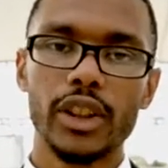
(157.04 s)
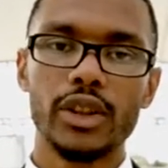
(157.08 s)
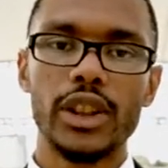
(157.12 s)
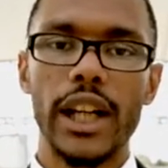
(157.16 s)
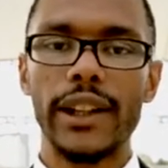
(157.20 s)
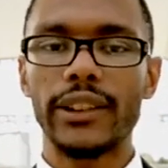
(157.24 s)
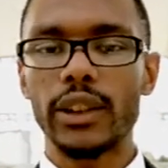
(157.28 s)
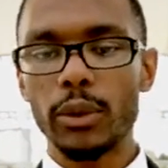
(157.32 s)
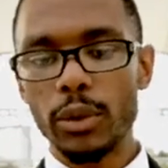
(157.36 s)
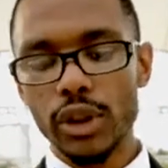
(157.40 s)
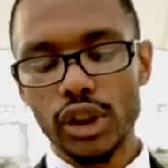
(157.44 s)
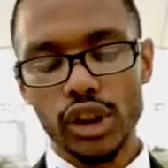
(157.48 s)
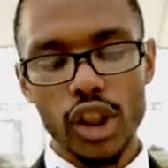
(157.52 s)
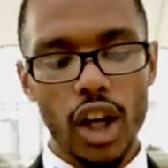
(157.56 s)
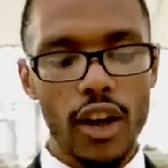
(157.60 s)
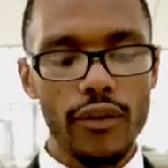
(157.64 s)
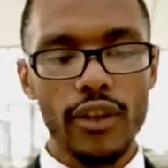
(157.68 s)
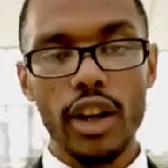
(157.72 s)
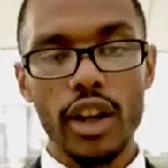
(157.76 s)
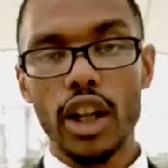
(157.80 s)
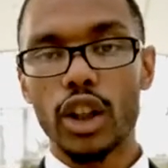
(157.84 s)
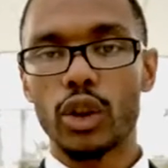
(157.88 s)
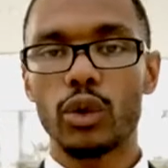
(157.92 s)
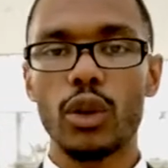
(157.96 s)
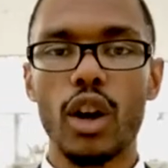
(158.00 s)
So after we
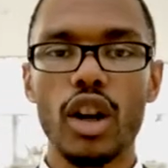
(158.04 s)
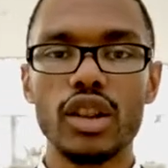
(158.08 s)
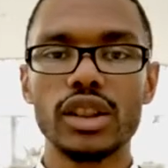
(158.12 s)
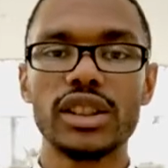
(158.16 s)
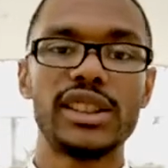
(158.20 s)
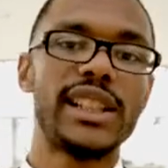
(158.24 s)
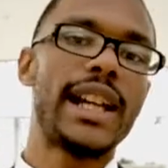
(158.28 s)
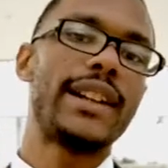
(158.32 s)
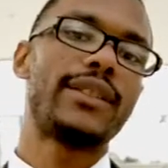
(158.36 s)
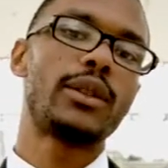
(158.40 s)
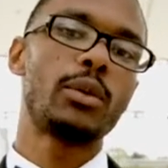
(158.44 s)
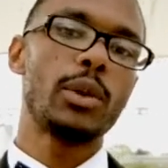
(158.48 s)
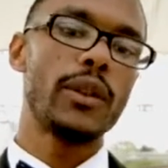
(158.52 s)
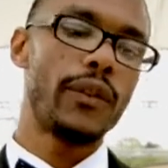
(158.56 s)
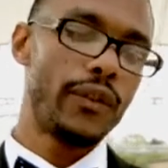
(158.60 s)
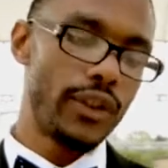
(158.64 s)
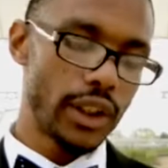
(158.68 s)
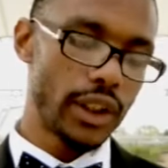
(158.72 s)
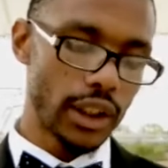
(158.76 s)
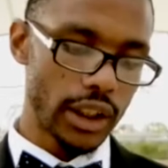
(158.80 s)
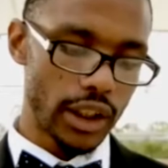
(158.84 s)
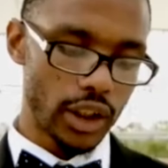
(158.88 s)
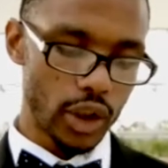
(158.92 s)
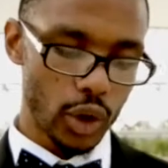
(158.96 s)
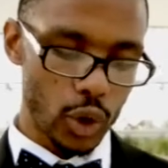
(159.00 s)
solve our cross and after we
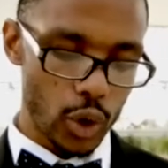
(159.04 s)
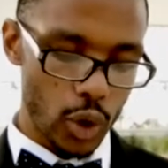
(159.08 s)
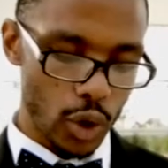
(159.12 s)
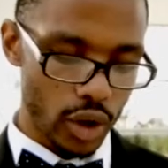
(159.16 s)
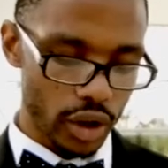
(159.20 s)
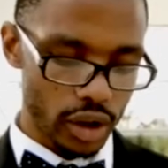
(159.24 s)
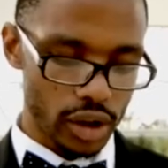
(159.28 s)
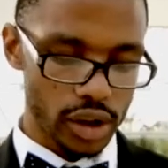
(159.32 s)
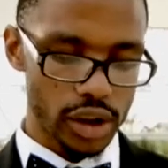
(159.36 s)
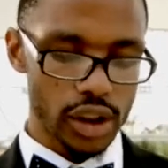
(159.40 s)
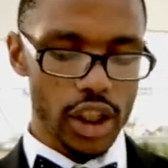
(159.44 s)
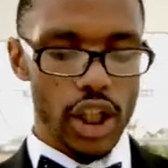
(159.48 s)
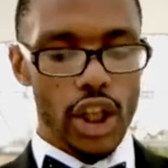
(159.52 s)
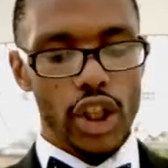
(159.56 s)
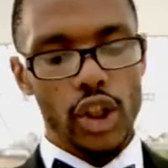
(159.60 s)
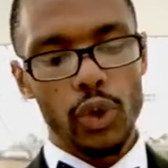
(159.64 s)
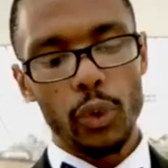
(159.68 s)
fill in the corners,